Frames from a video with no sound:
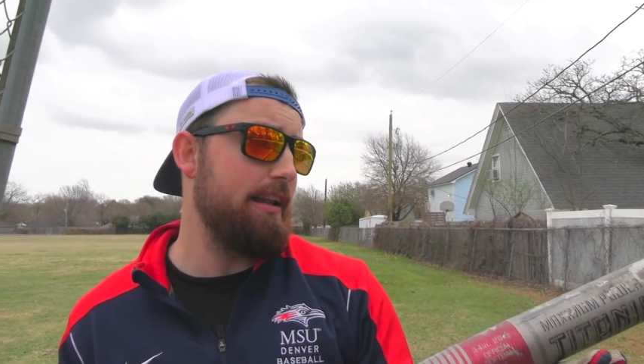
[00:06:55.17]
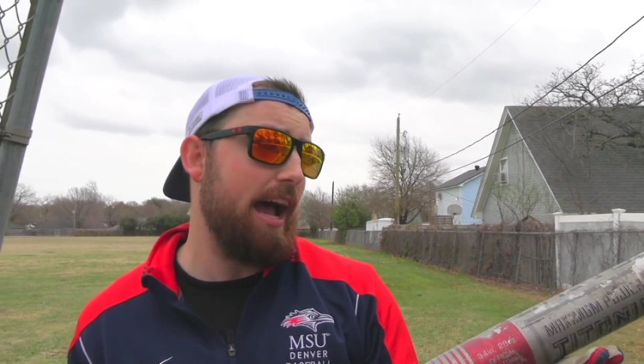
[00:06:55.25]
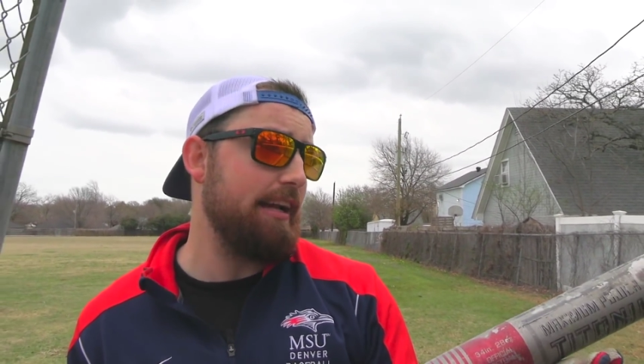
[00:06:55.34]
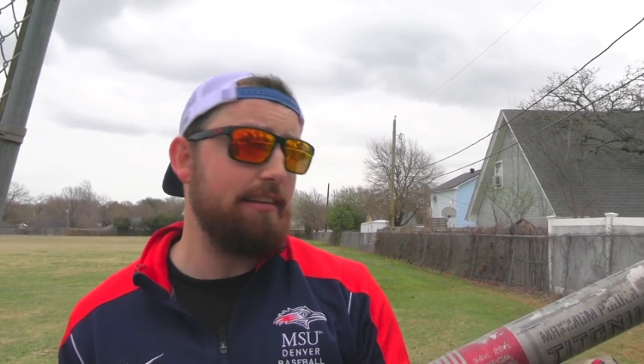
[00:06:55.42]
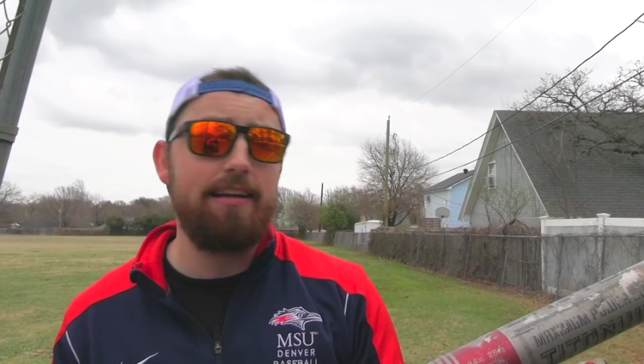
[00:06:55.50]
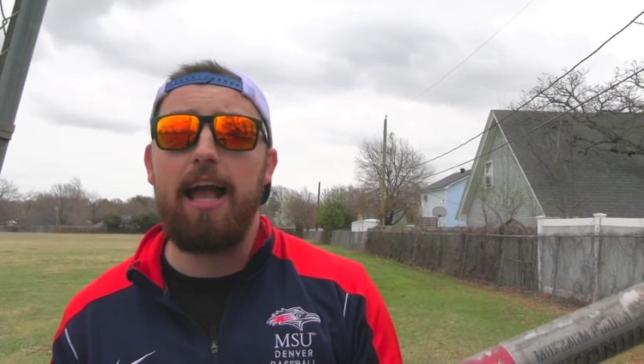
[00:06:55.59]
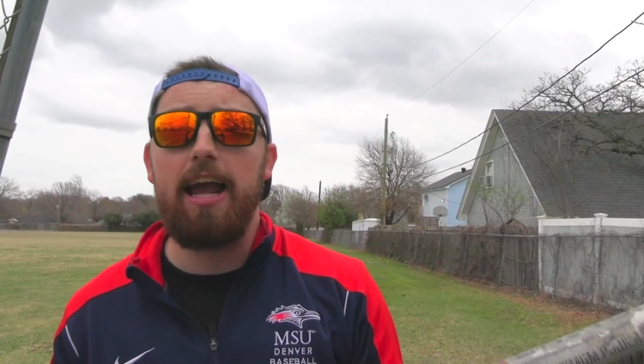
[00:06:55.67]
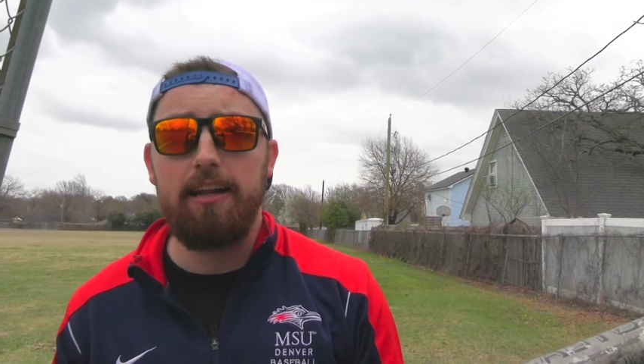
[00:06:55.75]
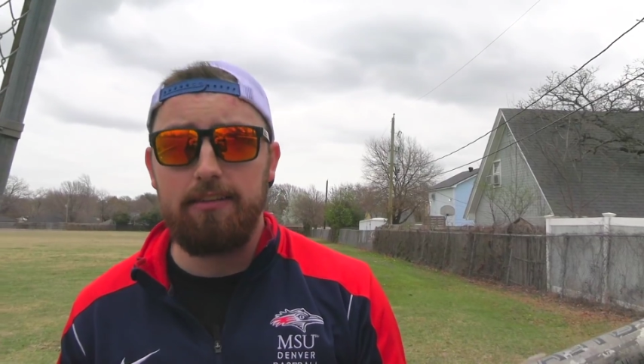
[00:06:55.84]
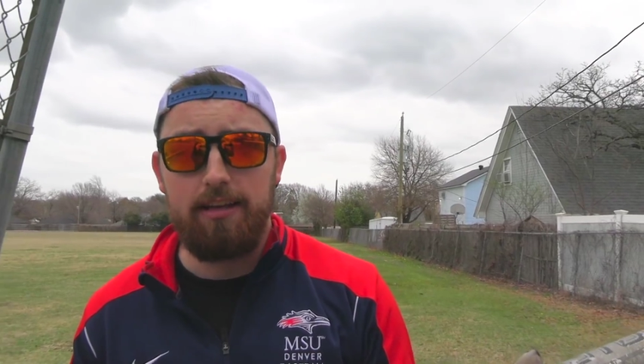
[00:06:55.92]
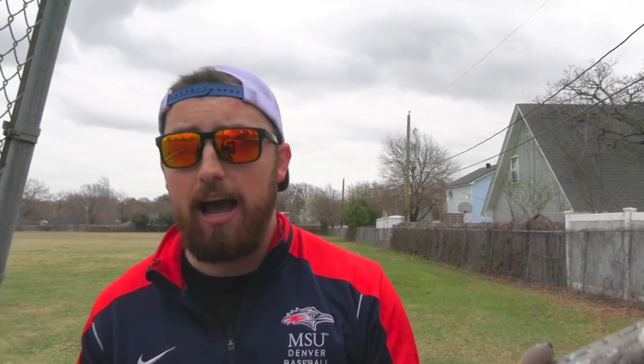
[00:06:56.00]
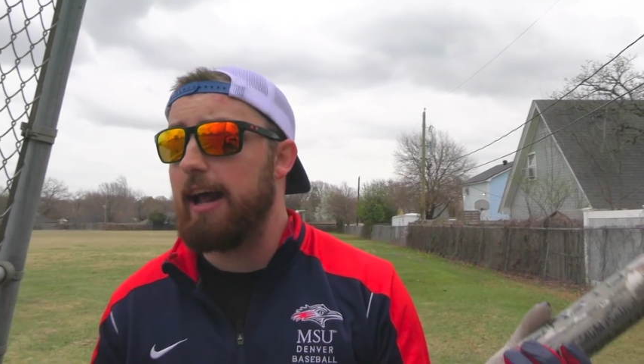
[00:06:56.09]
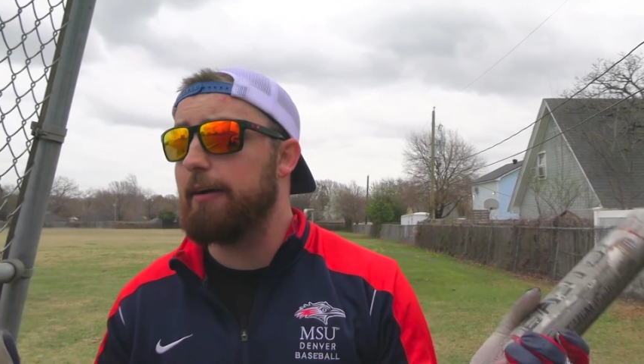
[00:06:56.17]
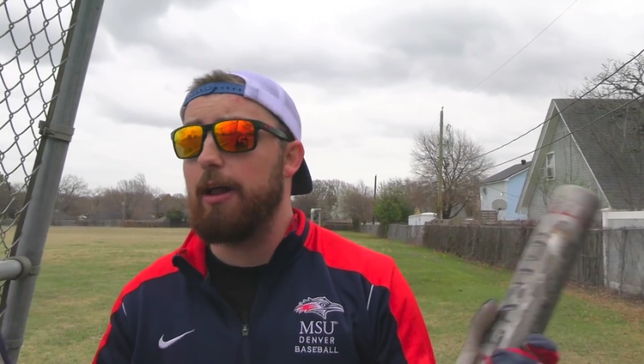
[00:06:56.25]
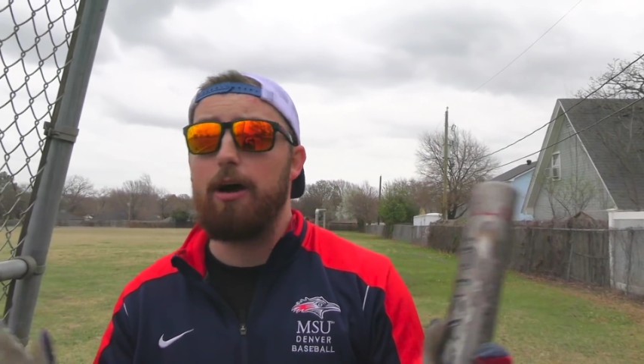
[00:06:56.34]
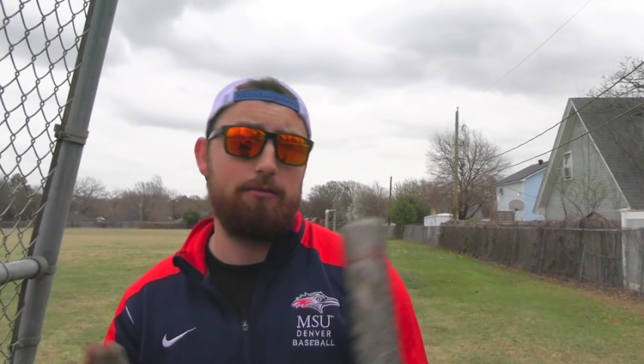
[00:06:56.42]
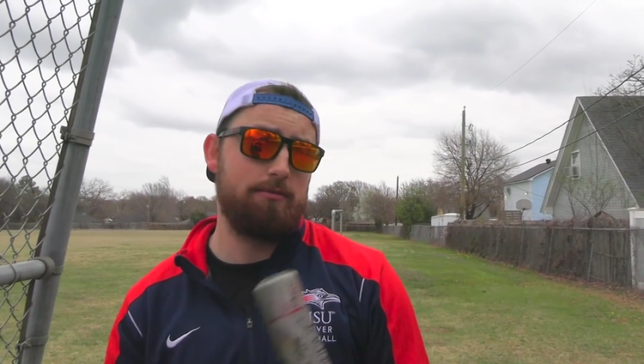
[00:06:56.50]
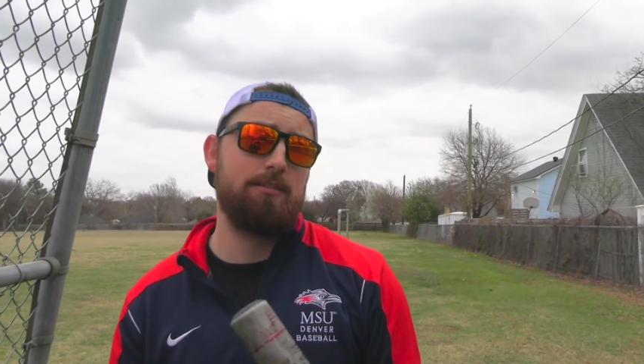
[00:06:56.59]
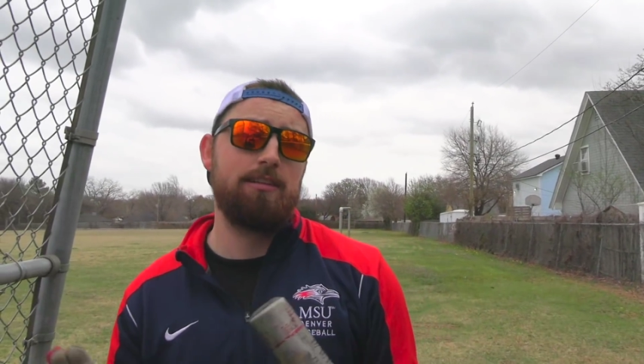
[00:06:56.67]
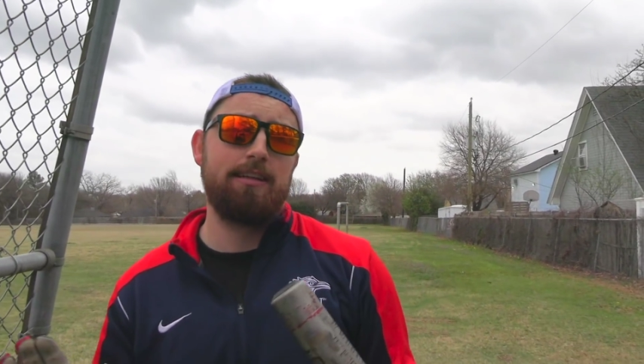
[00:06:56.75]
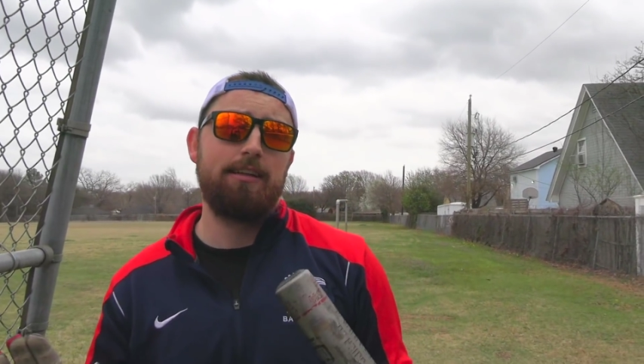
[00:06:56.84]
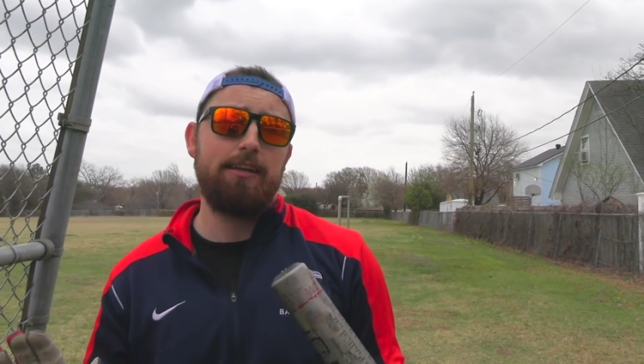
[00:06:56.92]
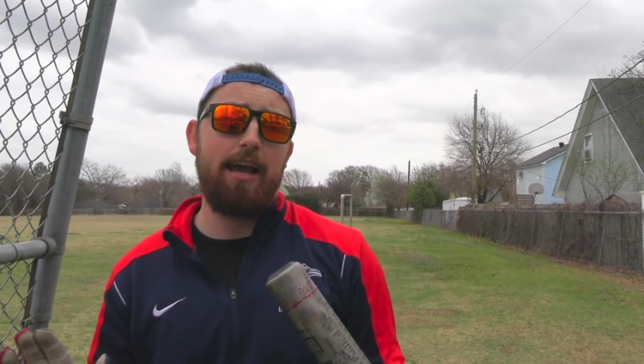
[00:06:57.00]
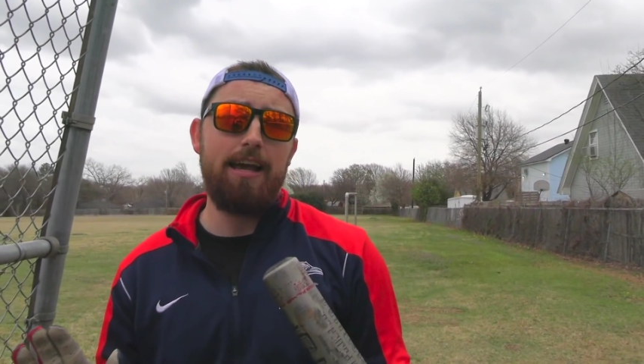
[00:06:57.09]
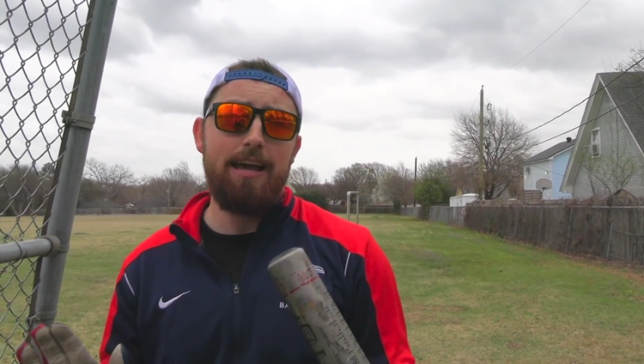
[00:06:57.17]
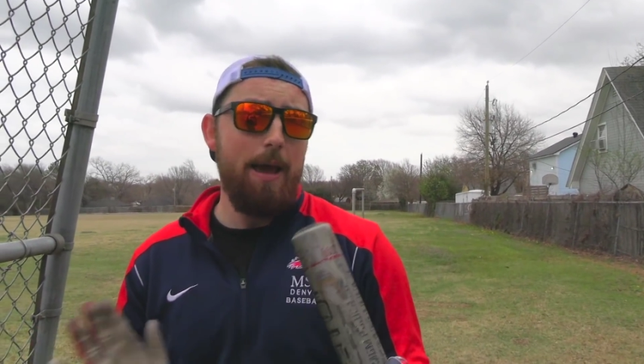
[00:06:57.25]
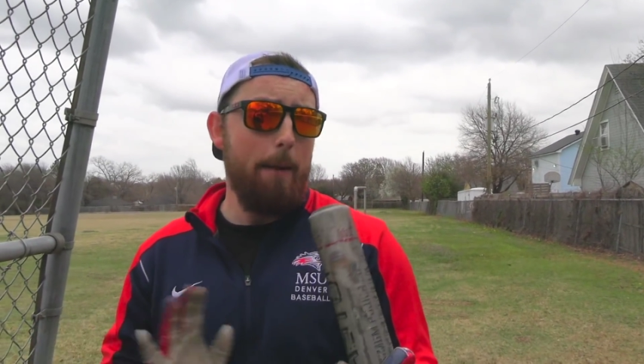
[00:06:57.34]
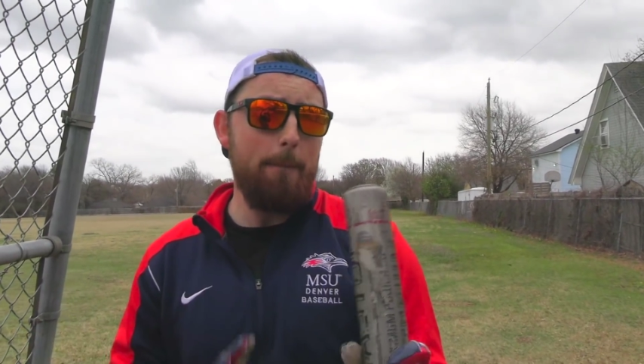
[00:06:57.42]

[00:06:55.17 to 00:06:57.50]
1980s. I don't know, okay?